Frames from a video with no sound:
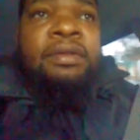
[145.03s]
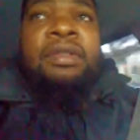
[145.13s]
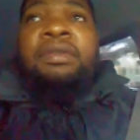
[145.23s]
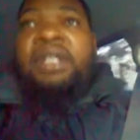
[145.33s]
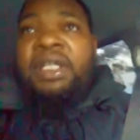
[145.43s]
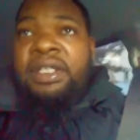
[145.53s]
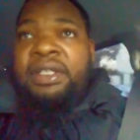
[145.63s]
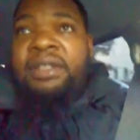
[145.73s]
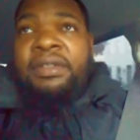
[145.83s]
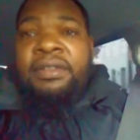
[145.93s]
So
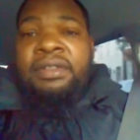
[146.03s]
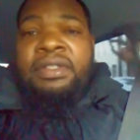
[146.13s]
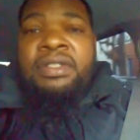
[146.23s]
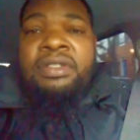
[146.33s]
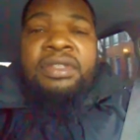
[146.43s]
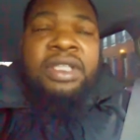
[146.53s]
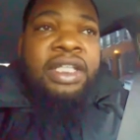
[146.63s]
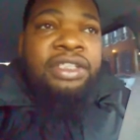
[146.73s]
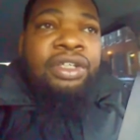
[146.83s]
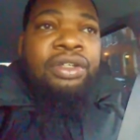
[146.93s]
yeah,
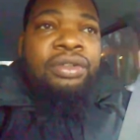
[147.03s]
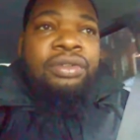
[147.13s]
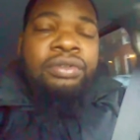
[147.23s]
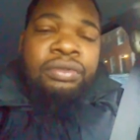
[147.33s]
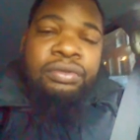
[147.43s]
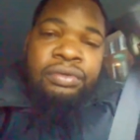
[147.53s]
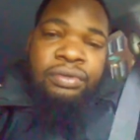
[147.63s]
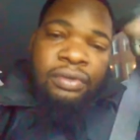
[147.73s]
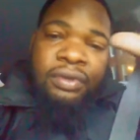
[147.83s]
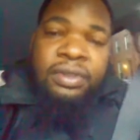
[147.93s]
stay tuned.
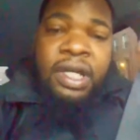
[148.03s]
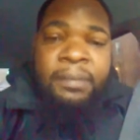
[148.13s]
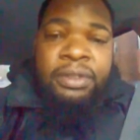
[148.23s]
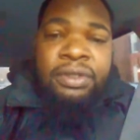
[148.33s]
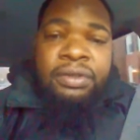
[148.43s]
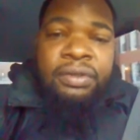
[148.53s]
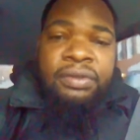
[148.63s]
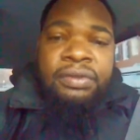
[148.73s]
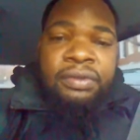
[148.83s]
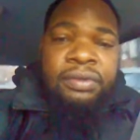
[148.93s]
It's coming to
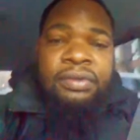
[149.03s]
you.